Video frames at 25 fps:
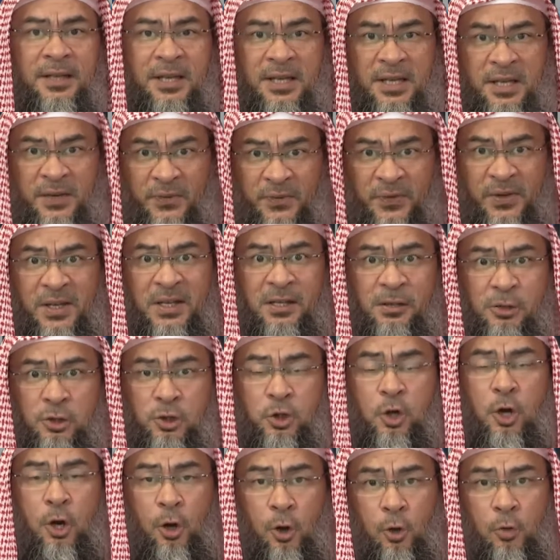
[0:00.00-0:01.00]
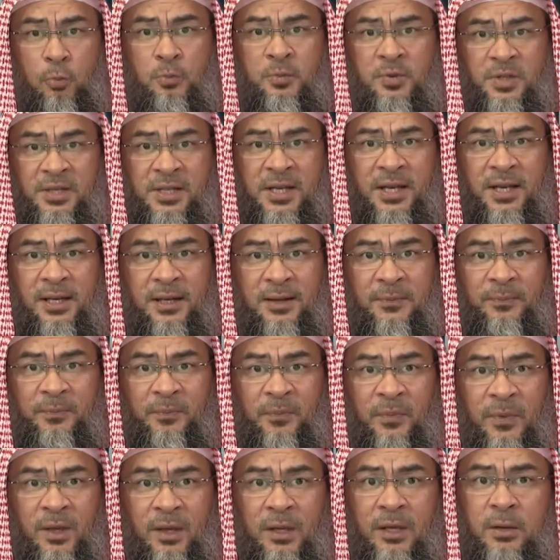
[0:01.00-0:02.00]
he feels homesick.
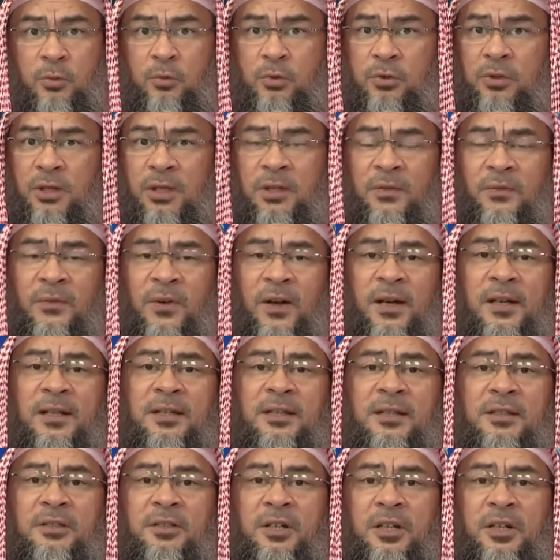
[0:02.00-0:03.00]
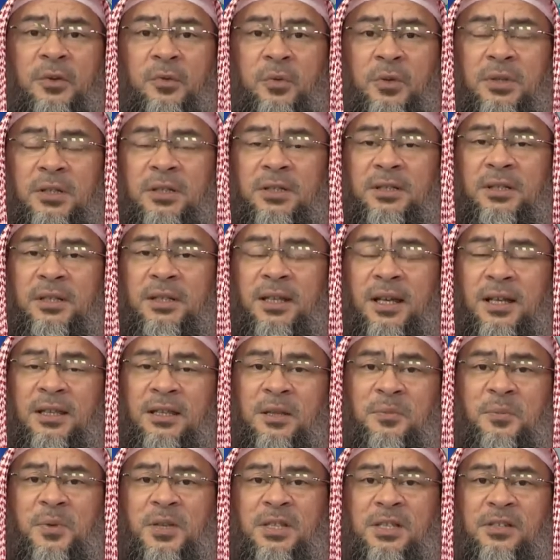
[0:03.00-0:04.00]
He would not find the tranquility
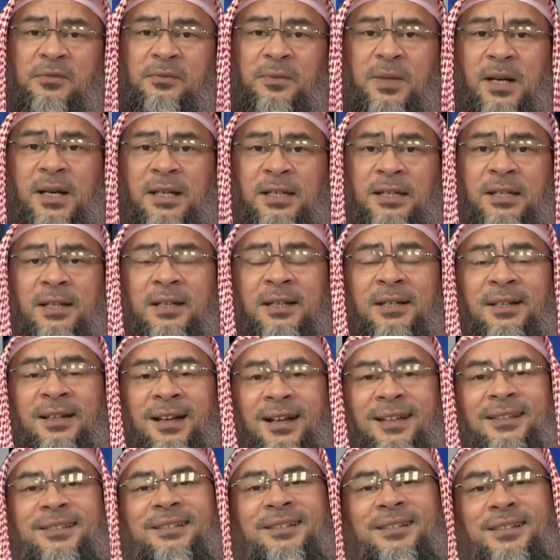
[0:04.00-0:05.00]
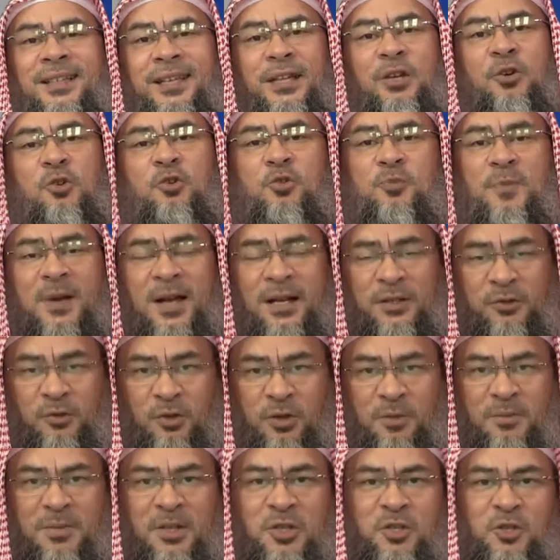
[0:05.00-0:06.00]
and the peace of mind until he goes back to
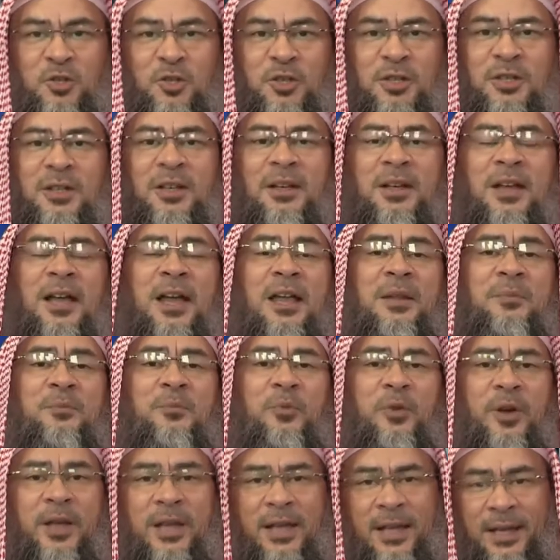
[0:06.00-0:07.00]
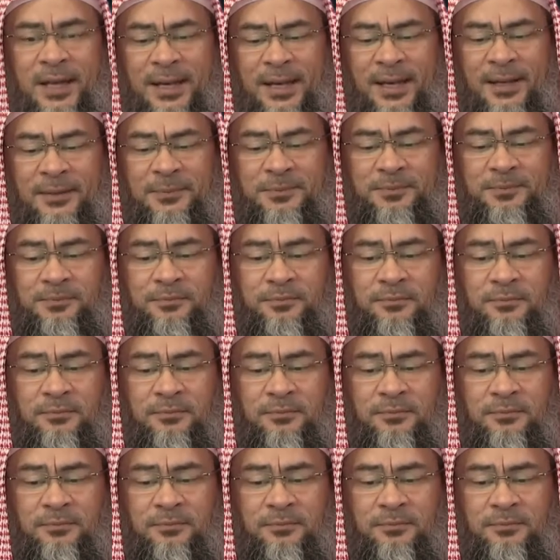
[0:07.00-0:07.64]
the masjid and pray again.